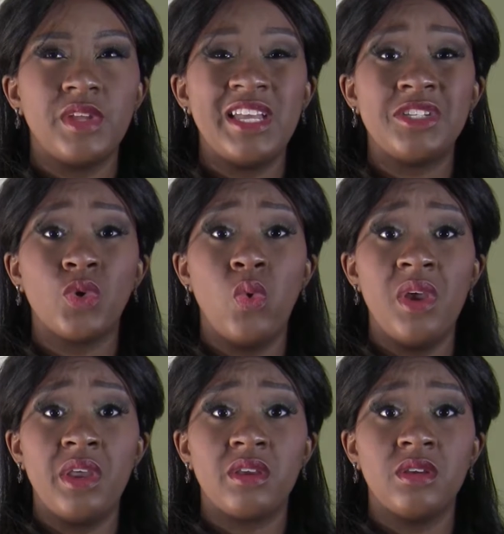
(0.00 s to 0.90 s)
It's
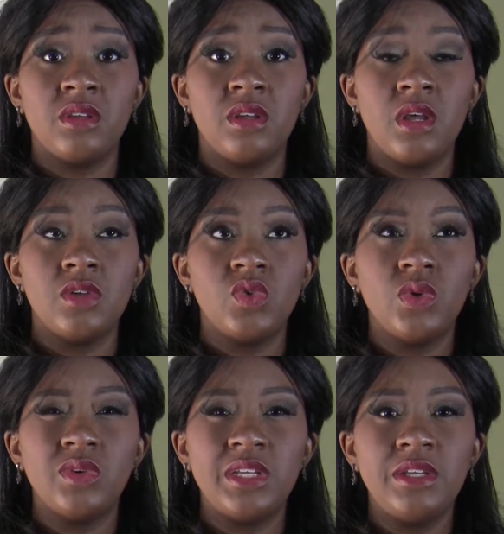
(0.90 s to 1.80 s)
quick.
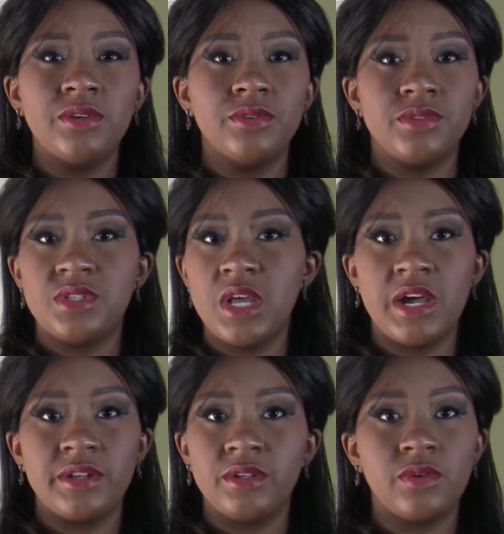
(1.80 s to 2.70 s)
Duolingo is
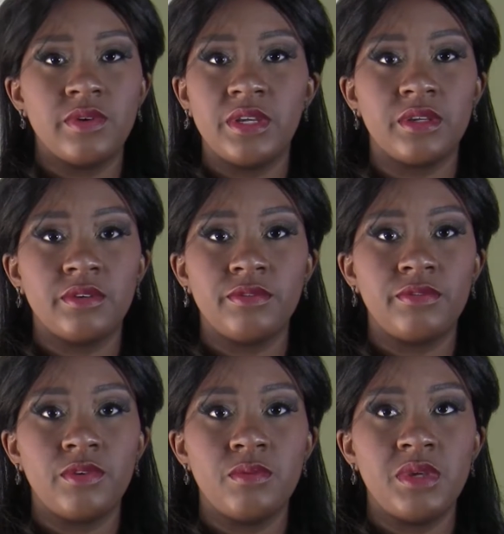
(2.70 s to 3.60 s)
not quick
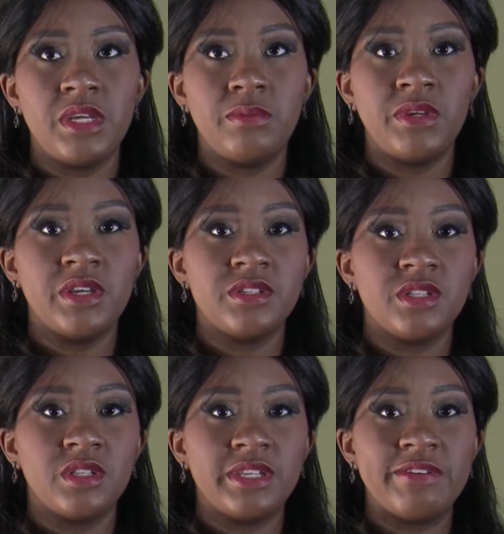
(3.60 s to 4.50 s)
for me because
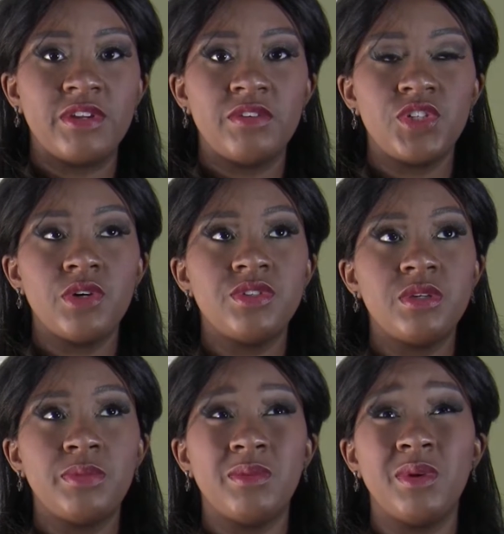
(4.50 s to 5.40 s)
of the level I've
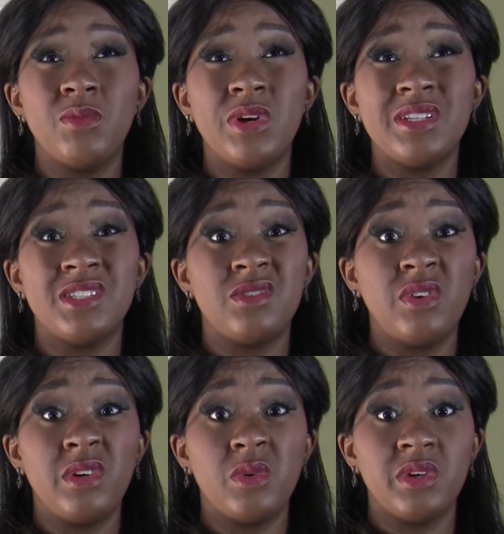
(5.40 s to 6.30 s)
chosen, but Memrise is
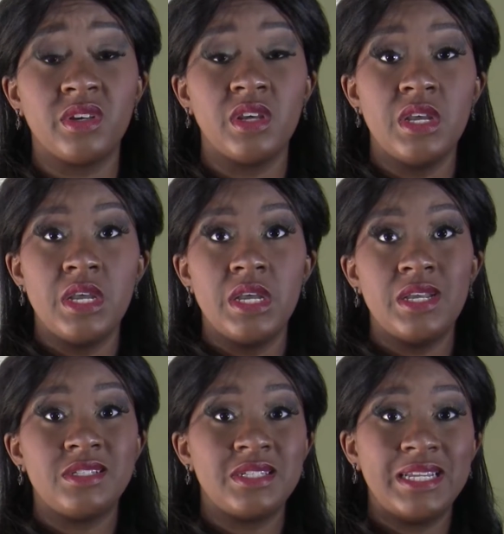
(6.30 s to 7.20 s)
very quick.
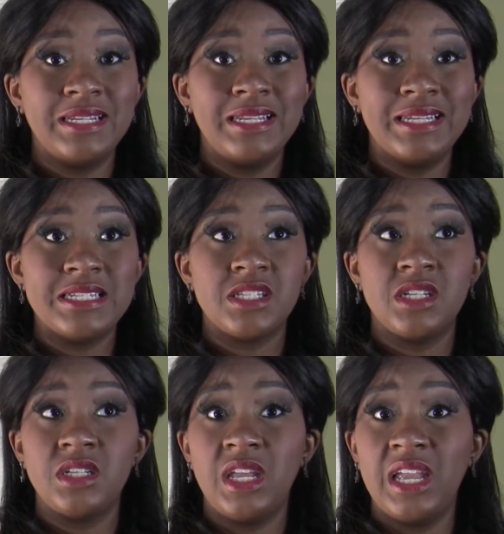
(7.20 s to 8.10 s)
It's a daily
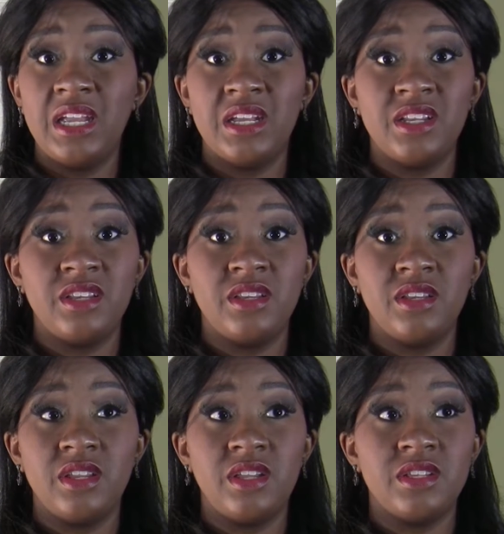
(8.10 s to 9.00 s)
lesson,
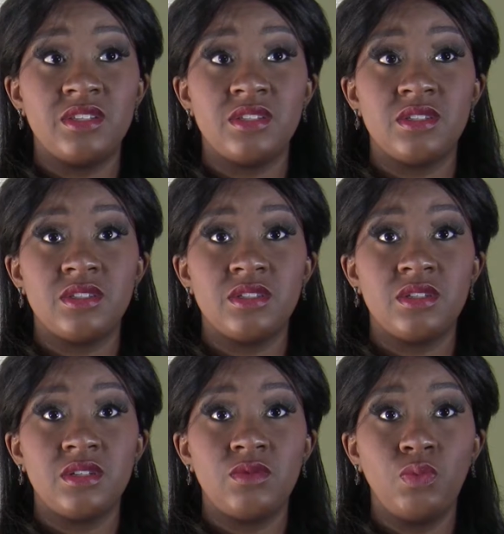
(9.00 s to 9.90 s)
and
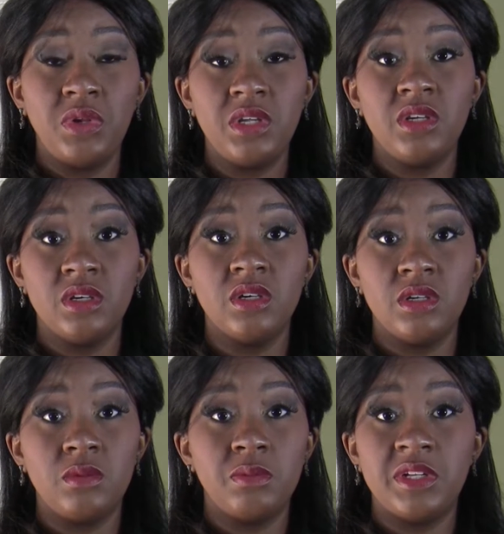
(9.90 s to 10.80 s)
it's really
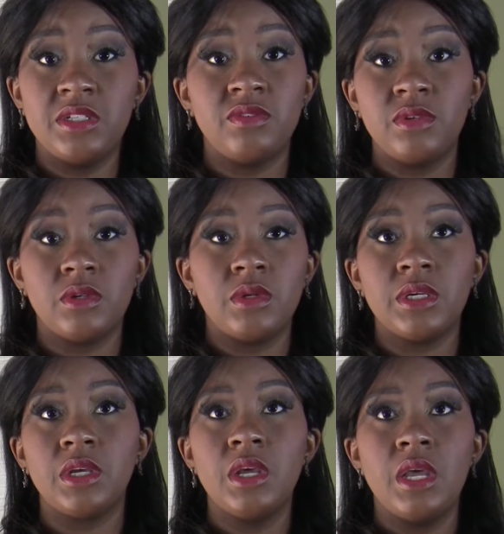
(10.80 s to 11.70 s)
good, but it's very
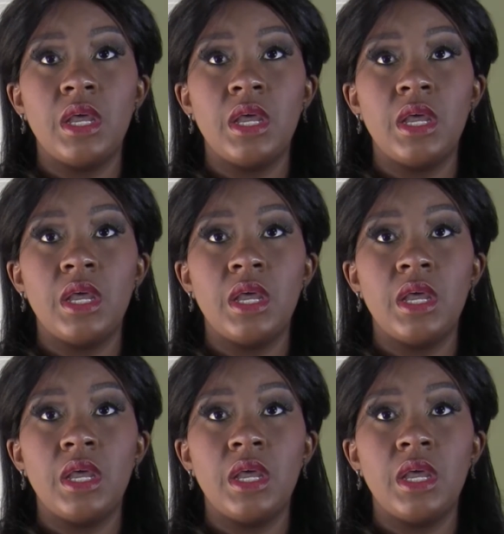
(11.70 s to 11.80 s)
quick.